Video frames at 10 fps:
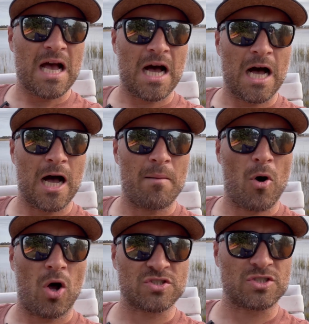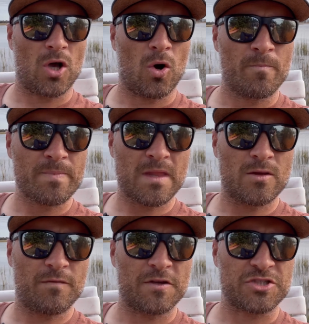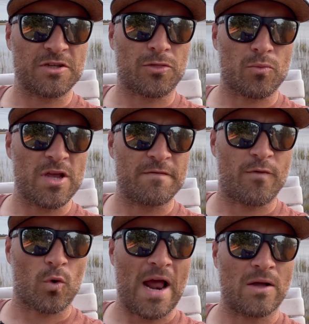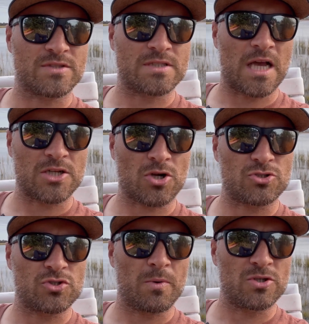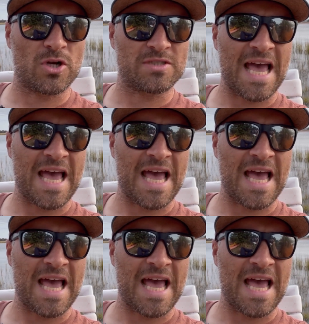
Also fishing 3 and 4 ounce chartreuse mojos,